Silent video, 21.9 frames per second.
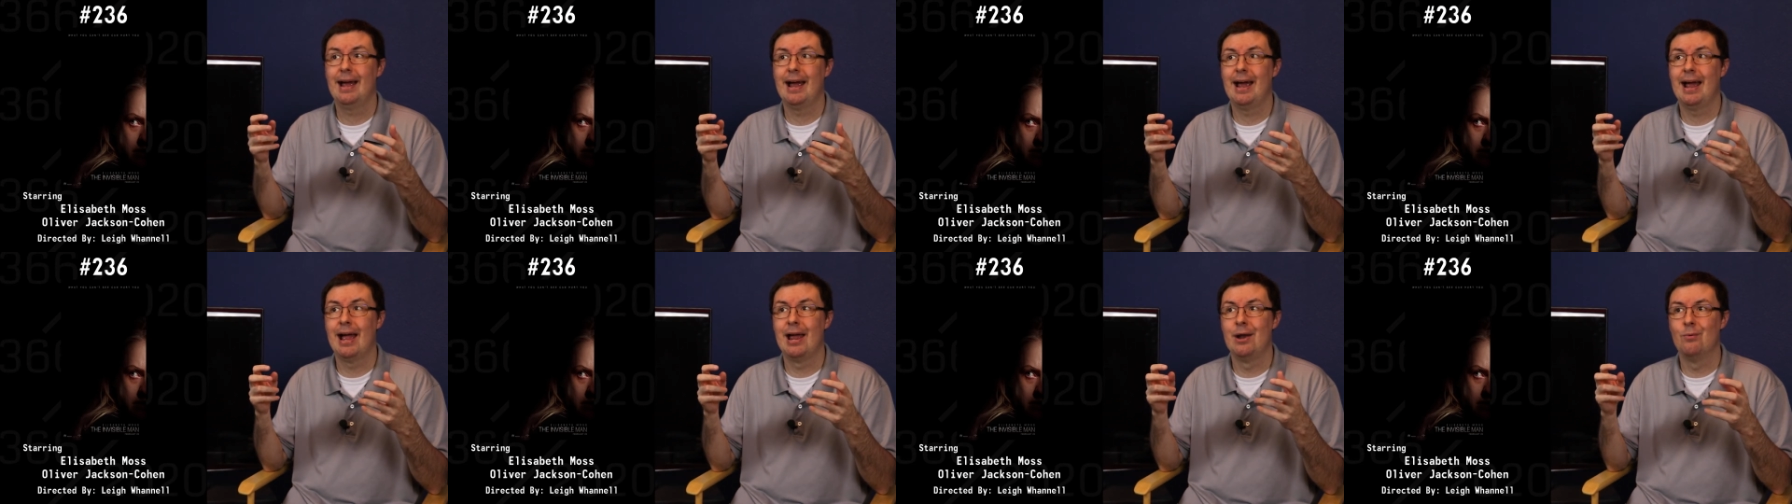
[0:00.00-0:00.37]

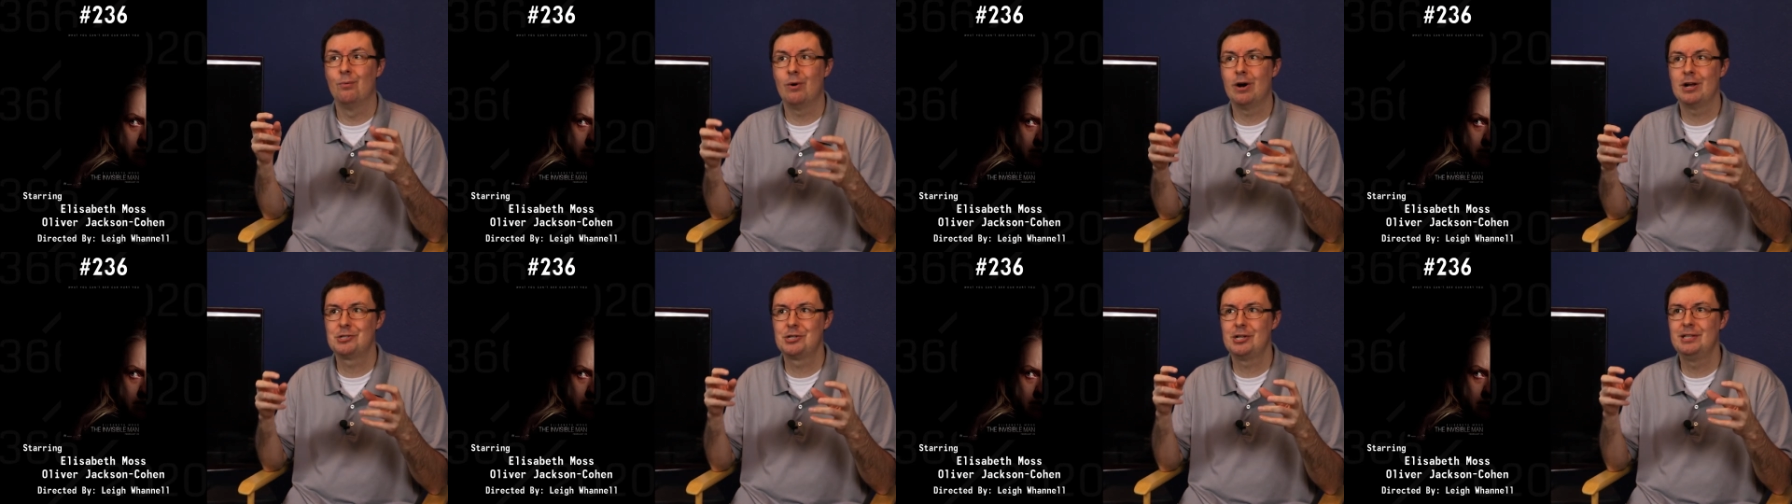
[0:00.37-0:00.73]
And
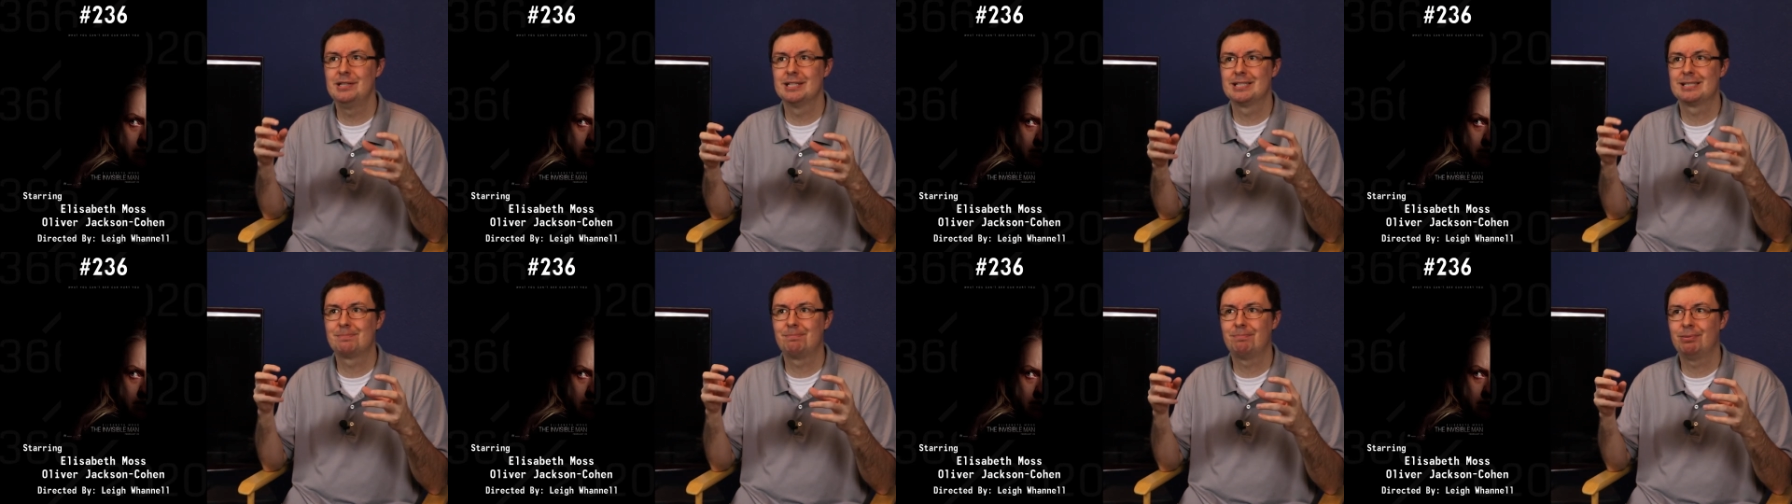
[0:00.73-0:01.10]
watching
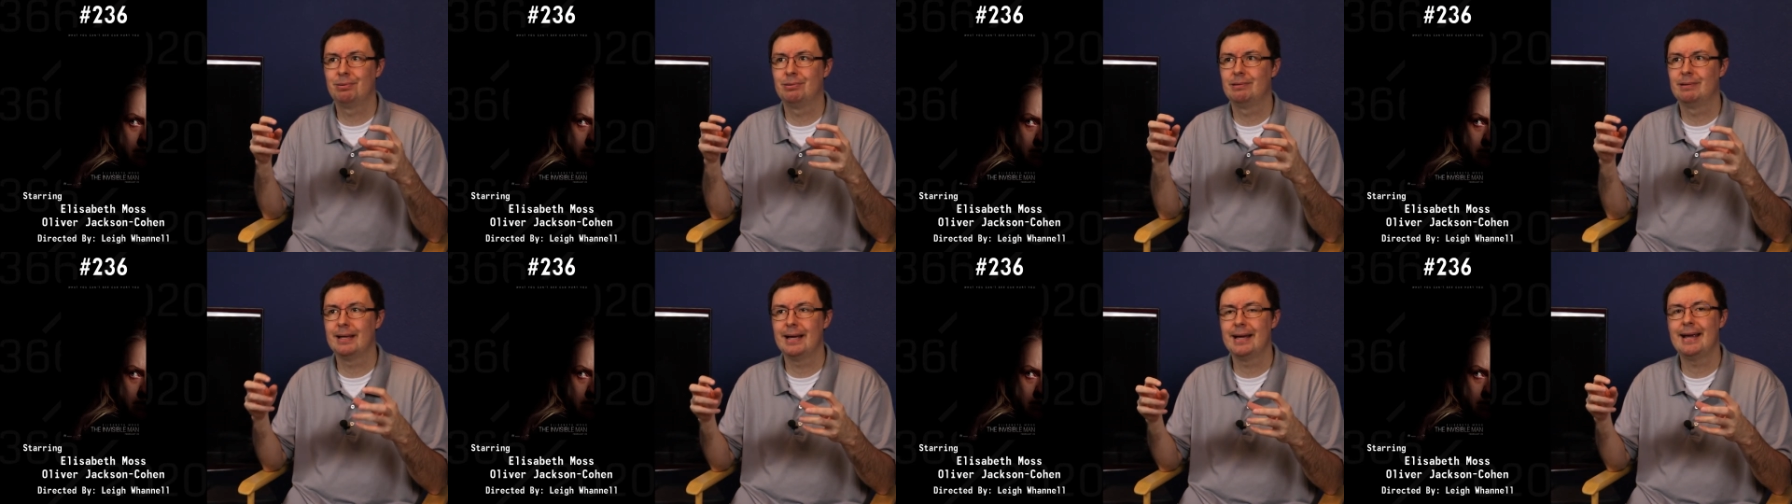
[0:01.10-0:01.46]
this
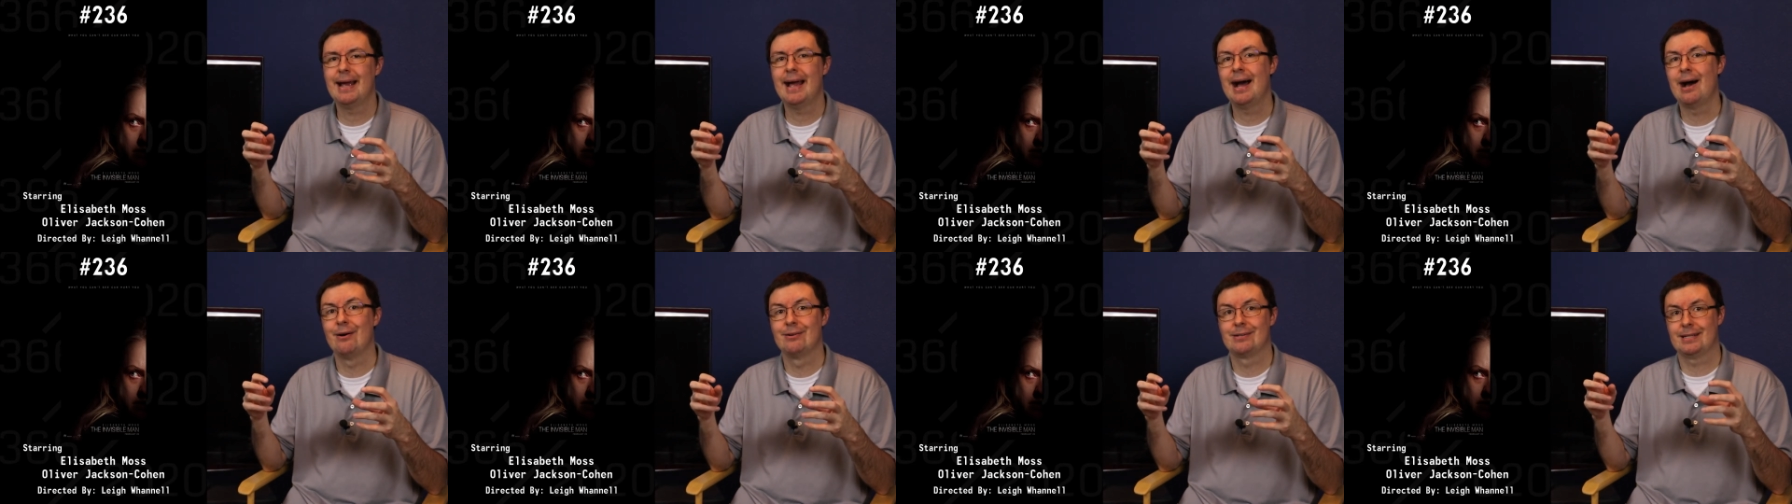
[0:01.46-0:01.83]
play
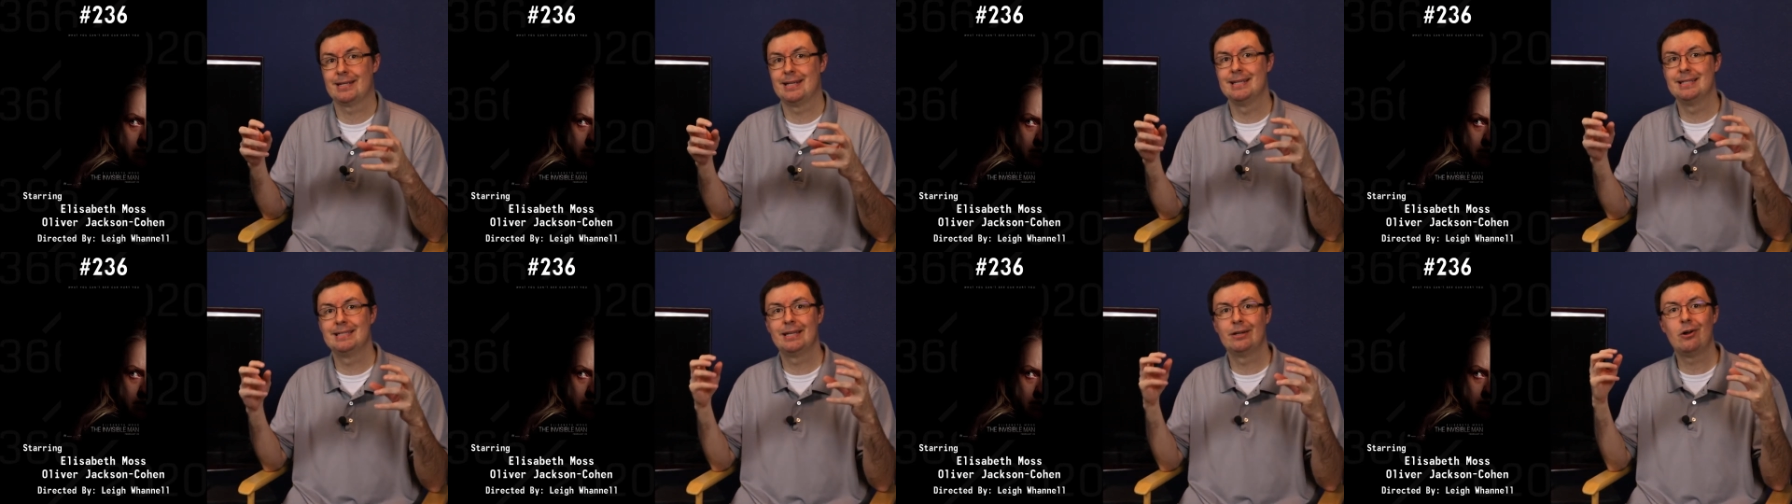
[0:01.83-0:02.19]
out,
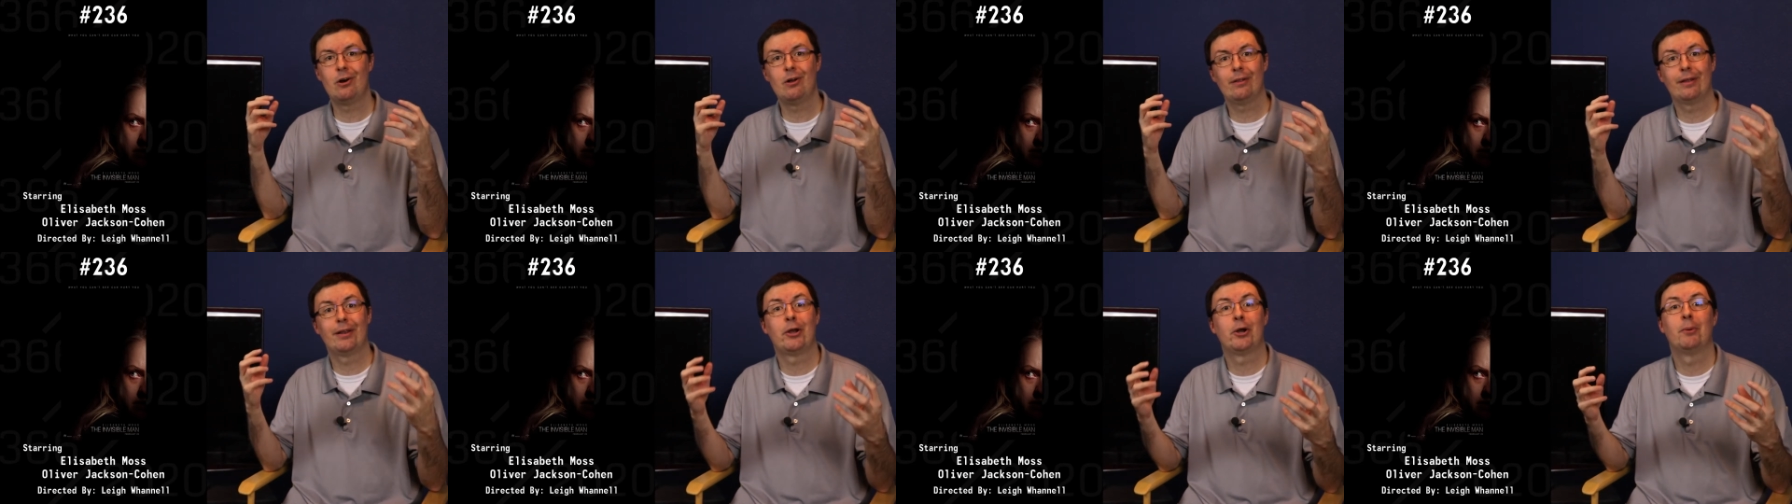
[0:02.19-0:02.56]
is it
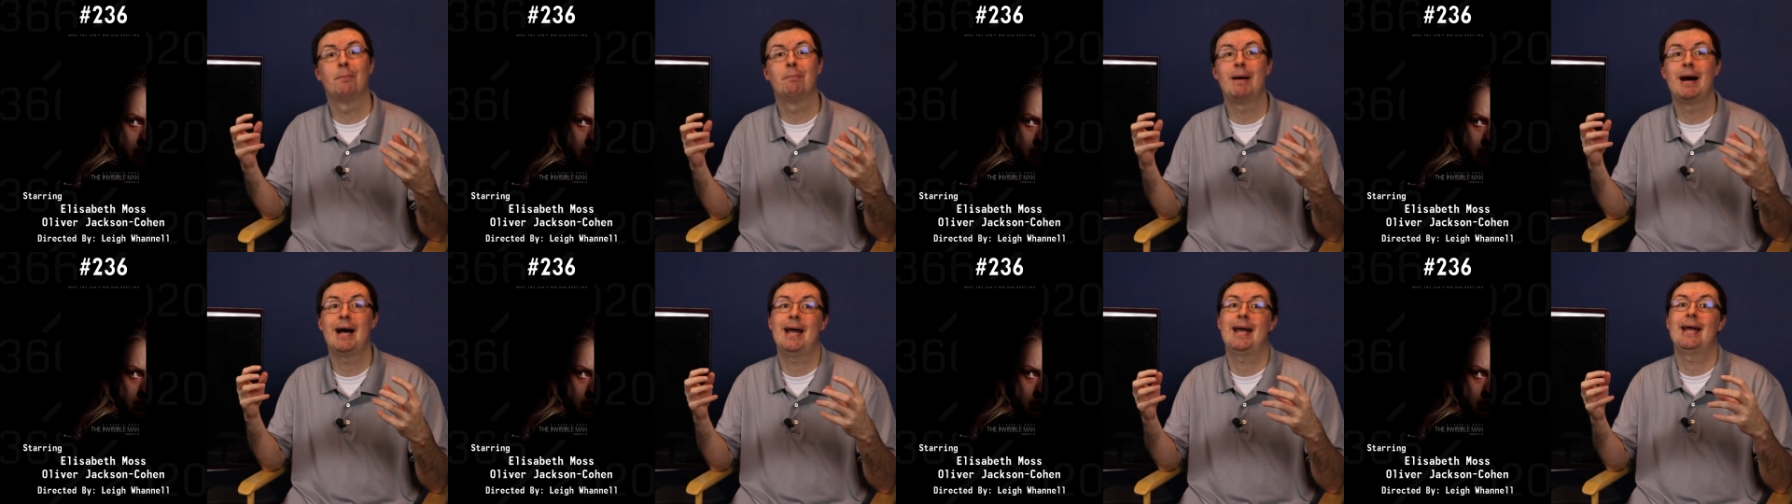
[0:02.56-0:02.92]
all in her
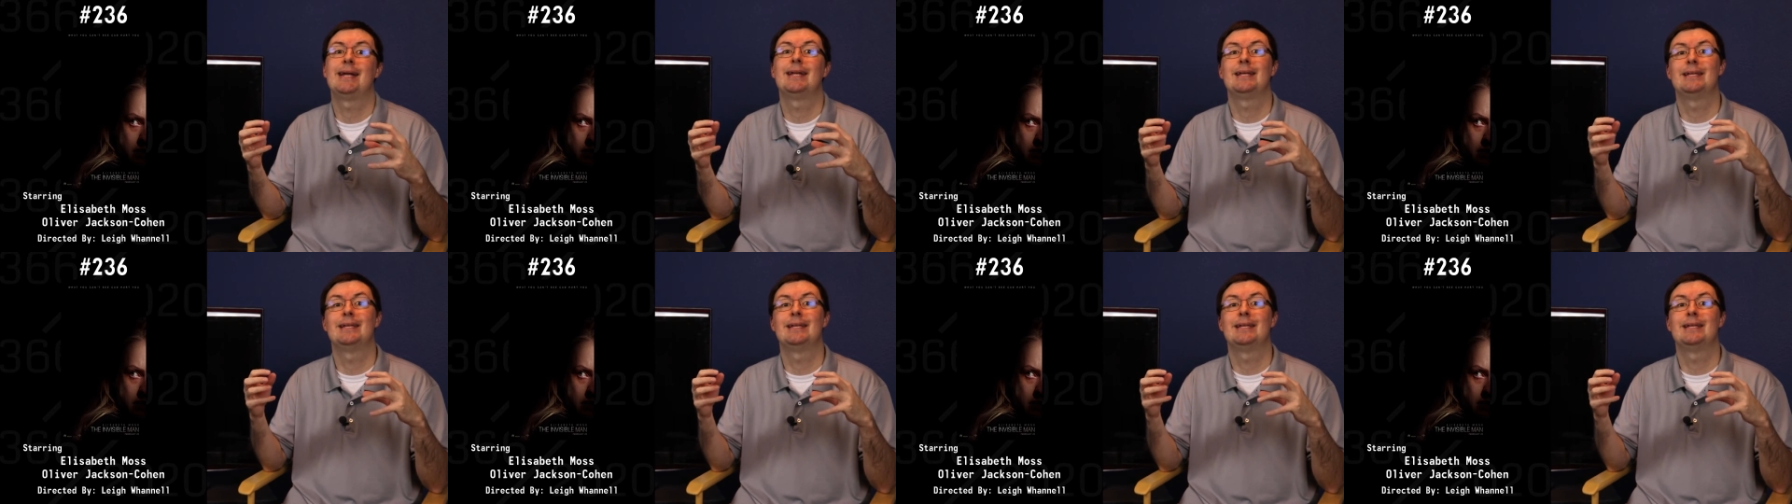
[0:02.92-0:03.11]
mind?